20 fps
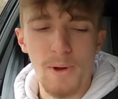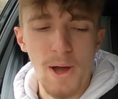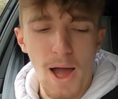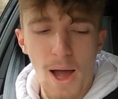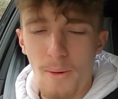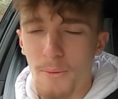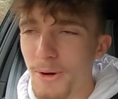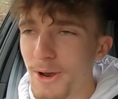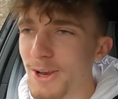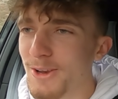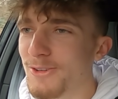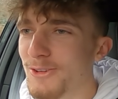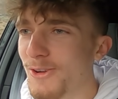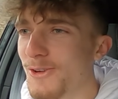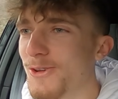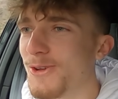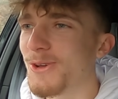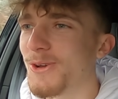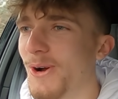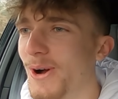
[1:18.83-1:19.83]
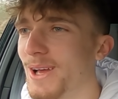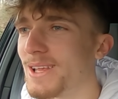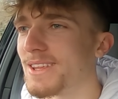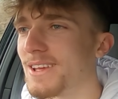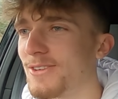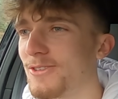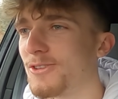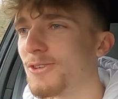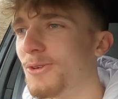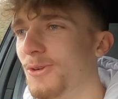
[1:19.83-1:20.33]
But I want to show you guys
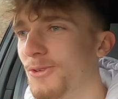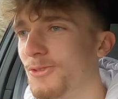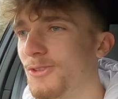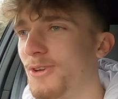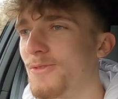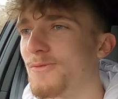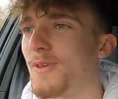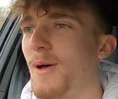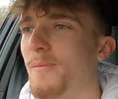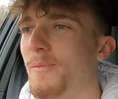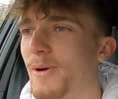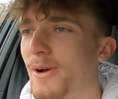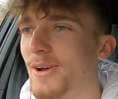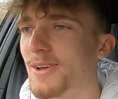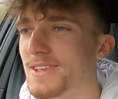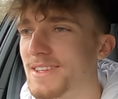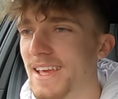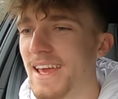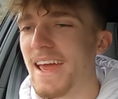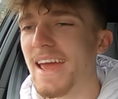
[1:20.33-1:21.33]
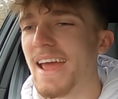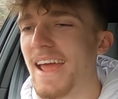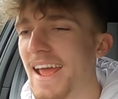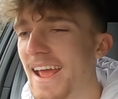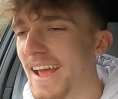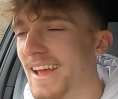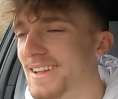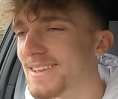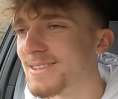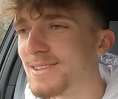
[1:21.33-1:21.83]
this short shifter because it
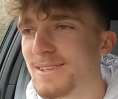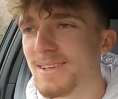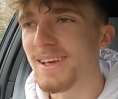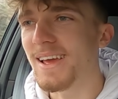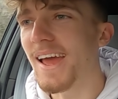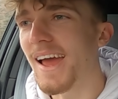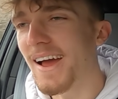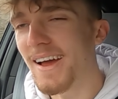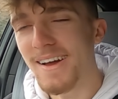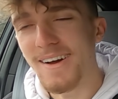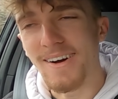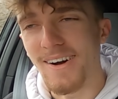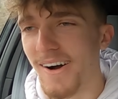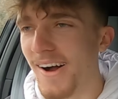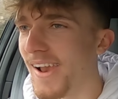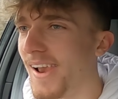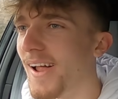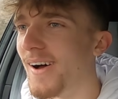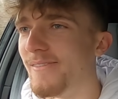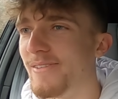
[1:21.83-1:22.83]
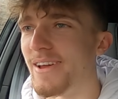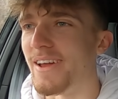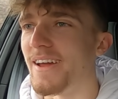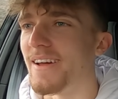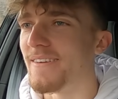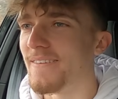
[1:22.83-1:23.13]
is, oh, I love it.